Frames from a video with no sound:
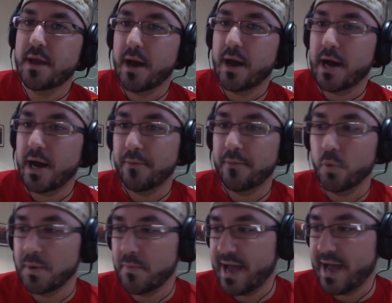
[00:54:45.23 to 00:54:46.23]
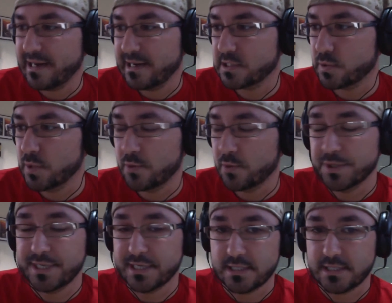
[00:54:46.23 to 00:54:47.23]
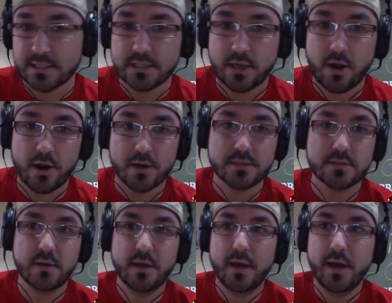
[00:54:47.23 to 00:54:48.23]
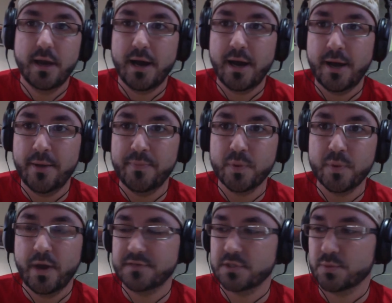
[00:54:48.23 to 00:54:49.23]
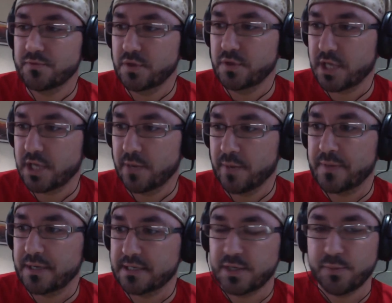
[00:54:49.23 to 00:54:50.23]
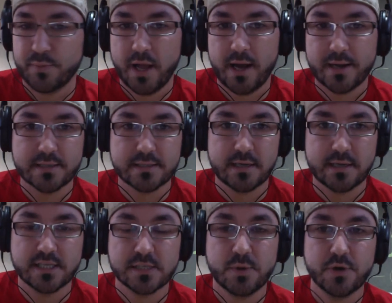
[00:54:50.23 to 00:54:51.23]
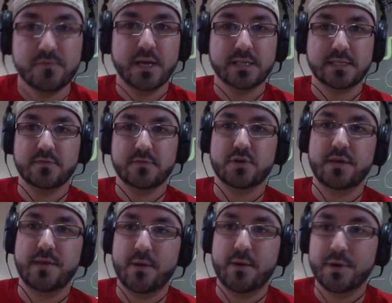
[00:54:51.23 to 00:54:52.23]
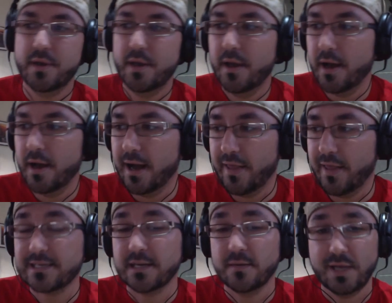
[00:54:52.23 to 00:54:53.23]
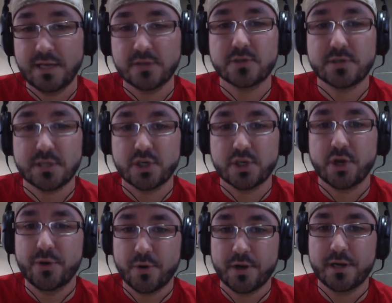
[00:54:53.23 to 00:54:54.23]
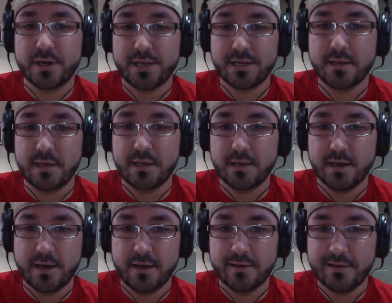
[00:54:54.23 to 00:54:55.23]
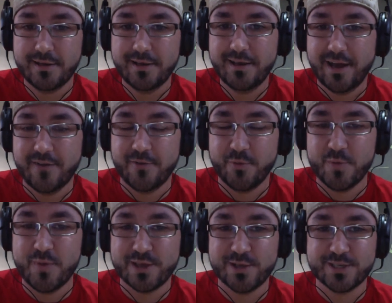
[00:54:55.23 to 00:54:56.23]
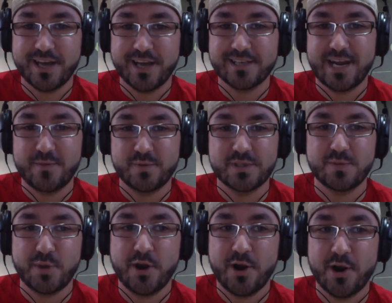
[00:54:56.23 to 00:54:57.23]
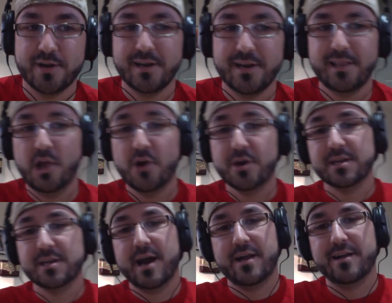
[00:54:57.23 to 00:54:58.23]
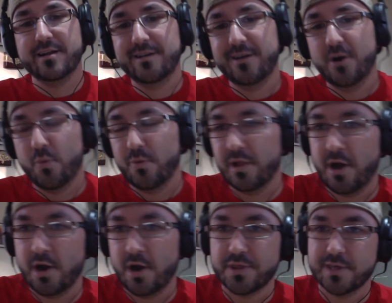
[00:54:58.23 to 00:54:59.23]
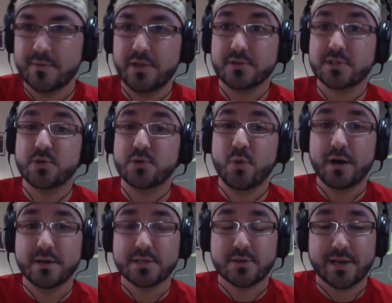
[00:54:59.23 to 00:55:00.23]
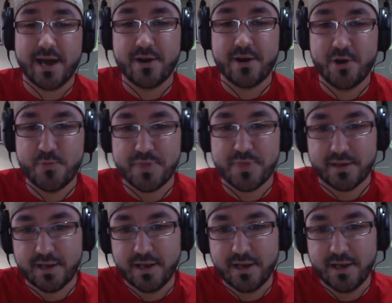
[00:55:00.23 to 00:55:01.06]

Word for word: Uh, we'll be back next week with Dissident Cigars. Um, we'll have some reviews coming up. The Dissident Block, it's a nice smoke if you guys haven't tried that one. Uh, that's going to be an interesting show. We're going to need the uh, I, we met those guys at I P C P R, and, and Logan got a, along with them a little too well, so I kind of hope that,